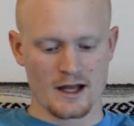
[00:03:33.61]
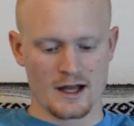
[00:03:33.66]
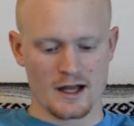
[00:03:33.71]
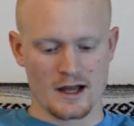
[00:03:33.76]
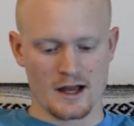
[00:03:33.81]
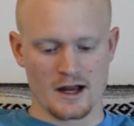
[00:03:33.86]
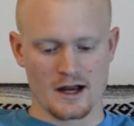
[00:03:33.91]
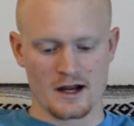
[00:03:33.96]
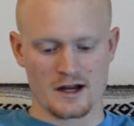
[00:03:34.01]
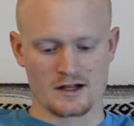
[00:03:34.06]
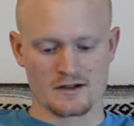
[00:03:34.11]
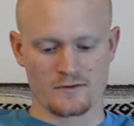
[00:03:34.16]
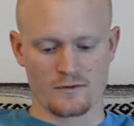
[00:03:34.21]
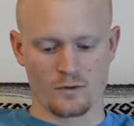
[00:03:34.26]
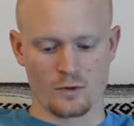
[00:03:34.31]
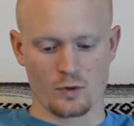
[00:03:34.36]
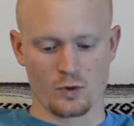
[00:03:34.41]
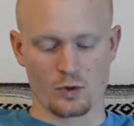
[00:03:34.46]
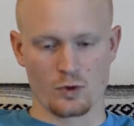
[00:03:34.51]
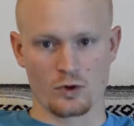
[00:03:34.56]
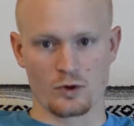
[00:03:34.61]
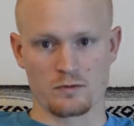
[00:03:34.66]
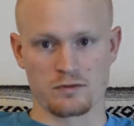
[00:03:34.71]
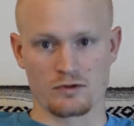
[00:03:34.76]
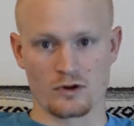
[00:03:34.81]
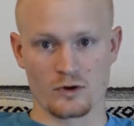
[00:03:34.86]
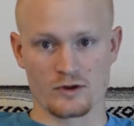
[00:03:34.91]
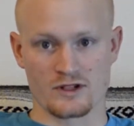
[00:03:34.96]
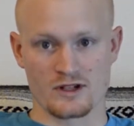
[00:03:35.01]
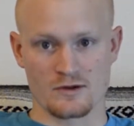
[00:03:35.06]
As for
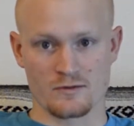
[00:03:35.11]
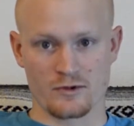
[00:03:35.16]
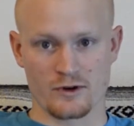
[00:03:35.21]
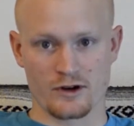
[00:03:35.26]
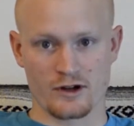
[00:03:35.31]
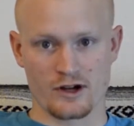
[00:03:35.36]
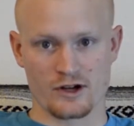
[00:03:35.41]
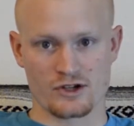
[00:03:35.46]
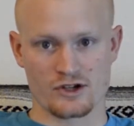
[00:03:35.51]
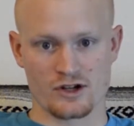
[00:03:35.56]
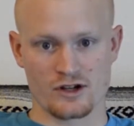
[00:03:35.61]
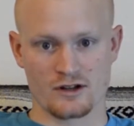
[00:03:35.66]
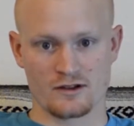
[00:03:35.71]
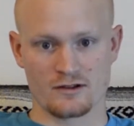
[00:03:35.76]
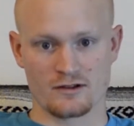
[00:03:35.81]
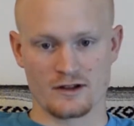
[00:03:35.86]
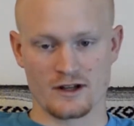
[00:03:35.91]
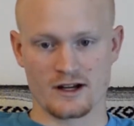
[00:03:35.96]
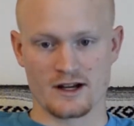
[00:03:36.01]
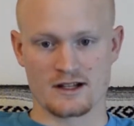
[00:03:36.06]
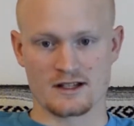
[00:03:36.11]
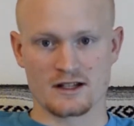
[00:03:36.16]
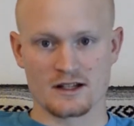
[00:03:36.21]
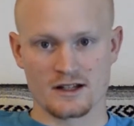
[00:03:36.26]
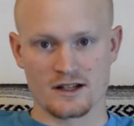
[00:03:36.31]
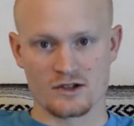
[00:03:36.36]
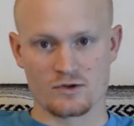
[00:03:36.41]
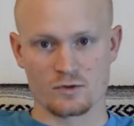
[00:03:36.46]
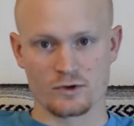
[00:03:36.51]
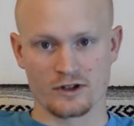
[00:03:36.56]
protein production, like I said,
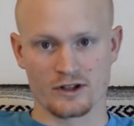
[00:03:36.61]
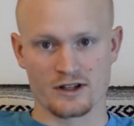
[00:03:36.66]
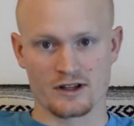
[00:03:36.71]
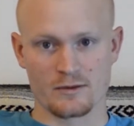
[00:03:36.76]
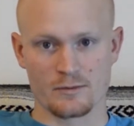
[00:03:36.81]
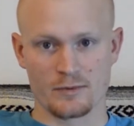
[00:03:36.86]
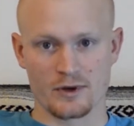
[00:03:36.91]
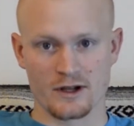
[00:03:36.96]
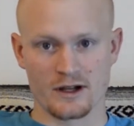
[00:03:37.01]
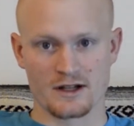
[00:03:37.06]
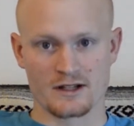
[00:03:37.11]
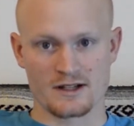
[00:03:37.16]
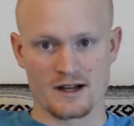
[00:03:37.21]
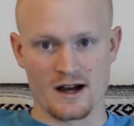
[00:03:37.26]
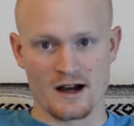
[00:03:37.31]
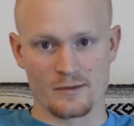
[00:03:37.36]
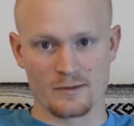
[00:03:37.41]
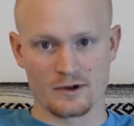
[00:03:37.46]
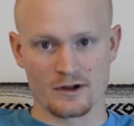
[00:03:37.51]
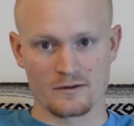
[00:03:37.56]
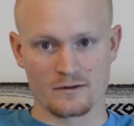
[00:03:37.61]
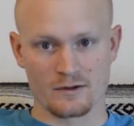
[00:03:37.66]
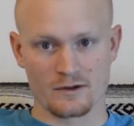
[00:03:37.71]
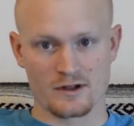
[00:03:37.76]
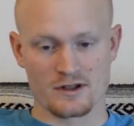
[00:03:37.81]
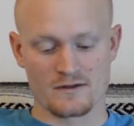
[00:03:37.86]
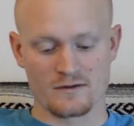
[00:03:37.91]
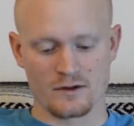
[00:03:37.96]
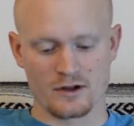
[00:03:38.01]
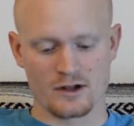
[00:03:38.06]
that's really the big topic for
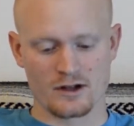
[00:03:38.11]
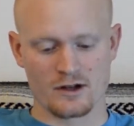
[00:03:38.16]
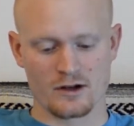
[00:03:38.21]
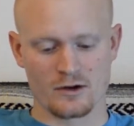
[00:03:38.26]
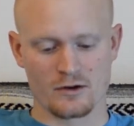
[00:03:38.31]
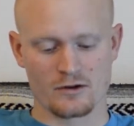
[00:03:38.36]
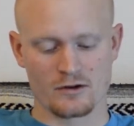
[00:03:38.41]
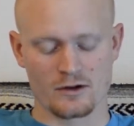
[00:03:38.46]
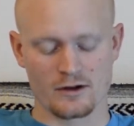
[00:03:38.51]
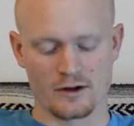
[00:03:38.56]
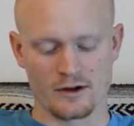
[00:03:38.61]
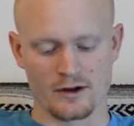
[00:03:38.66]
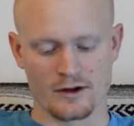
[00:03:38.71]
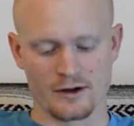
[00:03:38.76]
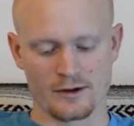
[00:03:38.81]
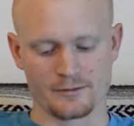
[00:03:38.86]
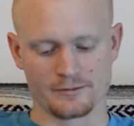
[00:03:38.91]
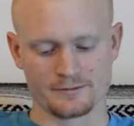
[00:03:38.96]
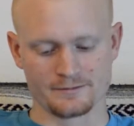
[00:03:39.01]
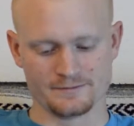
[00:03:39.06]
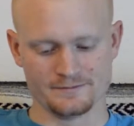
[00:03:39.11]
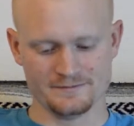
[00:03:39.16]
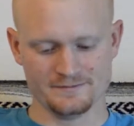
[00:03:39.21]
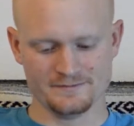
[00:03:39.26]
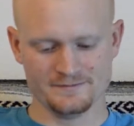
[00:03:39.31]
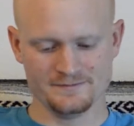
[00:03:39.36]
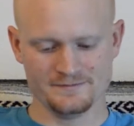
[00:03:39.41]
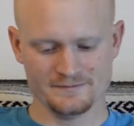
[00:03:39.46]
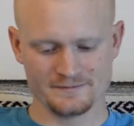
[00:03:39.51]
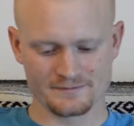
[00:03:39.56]
this video. And
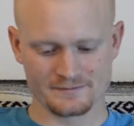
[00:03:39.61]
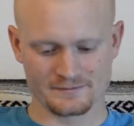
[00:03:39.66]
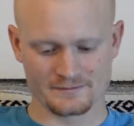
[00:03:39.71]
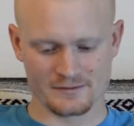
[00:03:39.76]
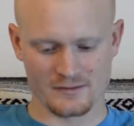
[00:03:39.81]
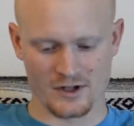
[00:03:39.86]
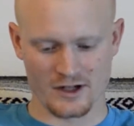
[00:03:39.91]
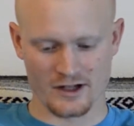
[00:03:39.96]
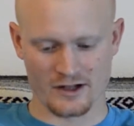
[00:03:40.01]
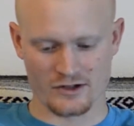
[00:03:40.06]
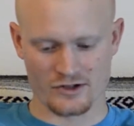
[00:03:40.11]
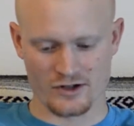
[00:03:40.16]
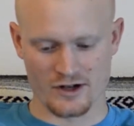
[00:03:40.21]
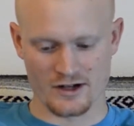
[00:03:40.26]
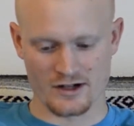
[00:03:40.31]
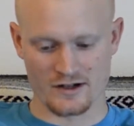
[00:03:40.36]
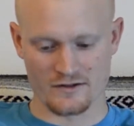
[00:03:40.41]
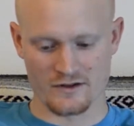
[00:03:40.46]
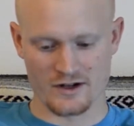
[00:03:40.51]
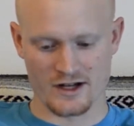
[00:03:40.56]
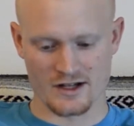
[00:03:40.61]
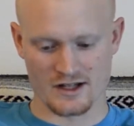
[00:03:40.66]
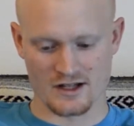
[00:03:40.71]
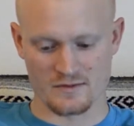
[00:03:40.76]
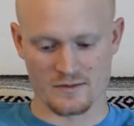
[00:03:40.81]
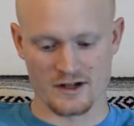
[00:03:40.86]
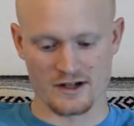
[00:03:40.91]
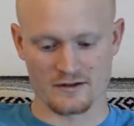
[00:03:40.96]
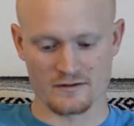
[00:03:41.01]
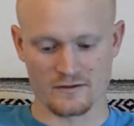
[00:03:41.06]
I'll try and give you guys as
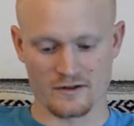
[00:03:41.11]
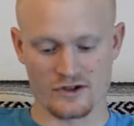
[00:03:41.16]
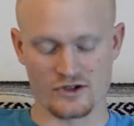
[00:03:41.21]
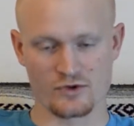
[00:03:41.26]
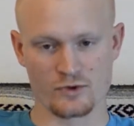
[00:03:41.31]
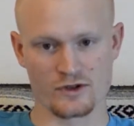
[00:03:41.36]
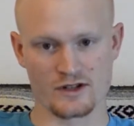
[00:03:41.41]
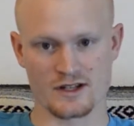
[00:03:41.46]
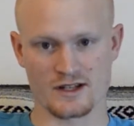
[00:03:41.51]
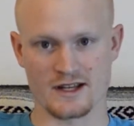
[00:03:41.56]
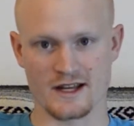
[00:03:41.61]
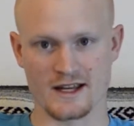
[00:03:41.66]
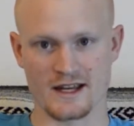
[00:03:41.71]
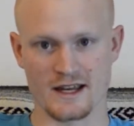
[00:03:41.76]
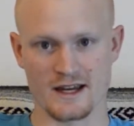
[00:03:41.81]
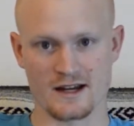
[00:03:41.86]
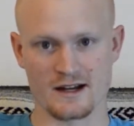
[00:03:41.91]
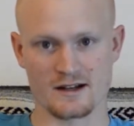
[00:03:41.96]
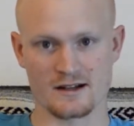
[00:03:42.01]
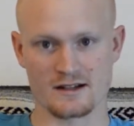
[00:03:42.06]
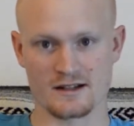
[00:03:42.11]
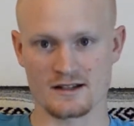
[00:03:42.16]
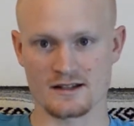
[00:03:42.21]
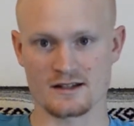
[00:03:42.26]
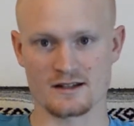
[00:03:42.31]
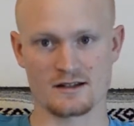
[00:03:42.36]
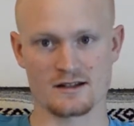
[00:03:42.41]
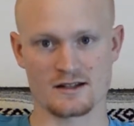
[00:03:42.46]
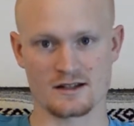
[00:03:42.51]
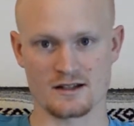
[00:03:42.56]
many visuals as I can.
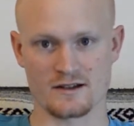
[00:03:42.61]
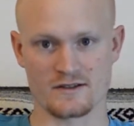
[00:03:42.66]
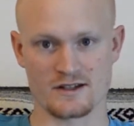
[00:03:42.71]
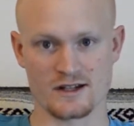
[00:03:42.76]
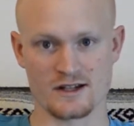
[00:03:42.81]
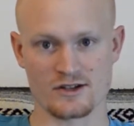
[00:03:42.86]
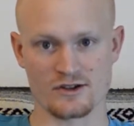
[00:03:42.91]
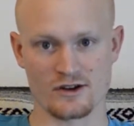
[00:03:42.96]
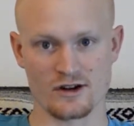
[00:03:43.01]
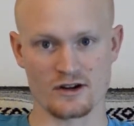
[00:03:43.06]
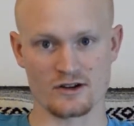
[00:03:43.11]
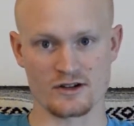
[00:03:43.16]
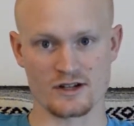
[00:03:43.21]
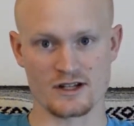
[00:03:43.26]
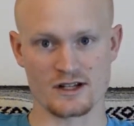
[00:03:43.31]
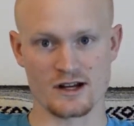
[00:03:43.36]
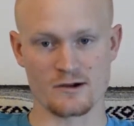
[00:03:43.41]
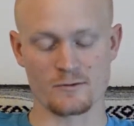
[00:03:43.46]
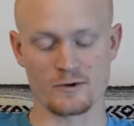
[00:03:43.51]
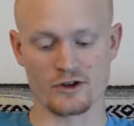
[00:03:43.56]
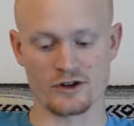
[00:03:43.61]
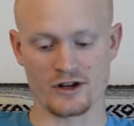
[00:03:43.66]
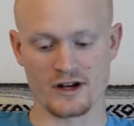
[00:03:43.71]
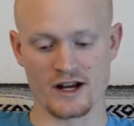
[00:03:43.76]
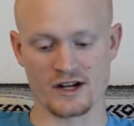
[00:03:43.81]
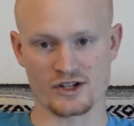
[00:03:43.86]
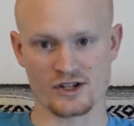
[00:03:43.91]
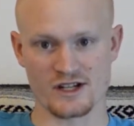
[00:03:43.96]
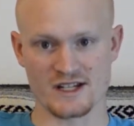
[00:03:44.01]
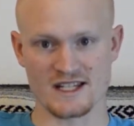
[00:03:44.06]
This stuff's easier to understand when you can
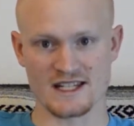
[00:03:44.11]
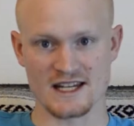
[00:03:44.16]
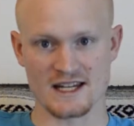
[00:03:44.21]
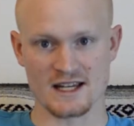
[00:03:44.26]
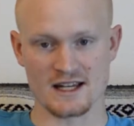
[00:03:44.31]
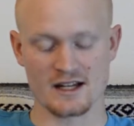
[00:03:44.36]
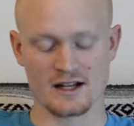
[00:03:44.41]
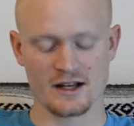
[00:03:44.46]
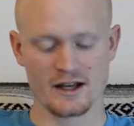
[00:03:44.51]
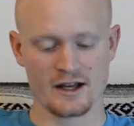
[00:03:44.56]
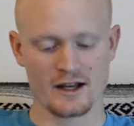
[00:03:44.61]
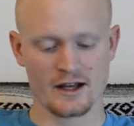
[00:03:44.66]
actually see it.